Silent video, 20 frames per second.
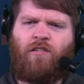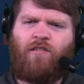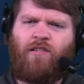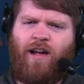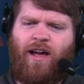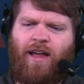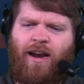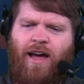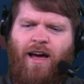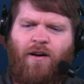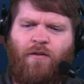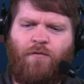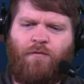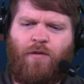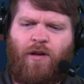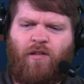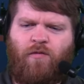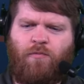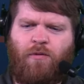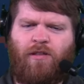Check it out,
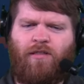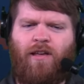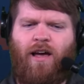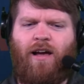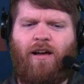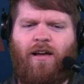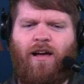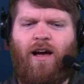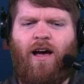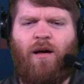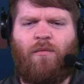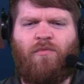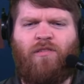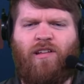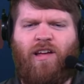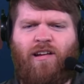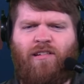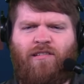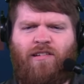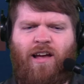facebook.com
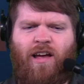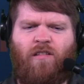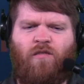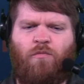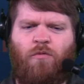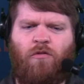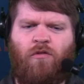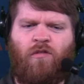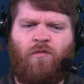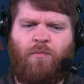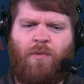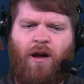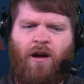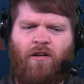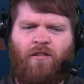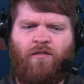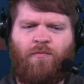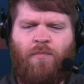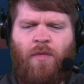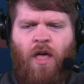slash
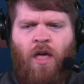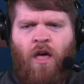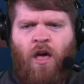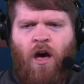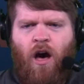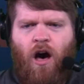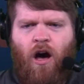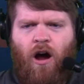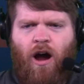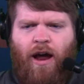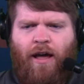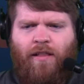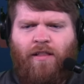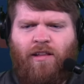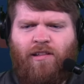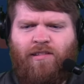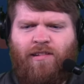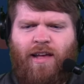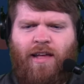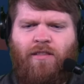chatsportsbears. All right,
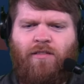let's get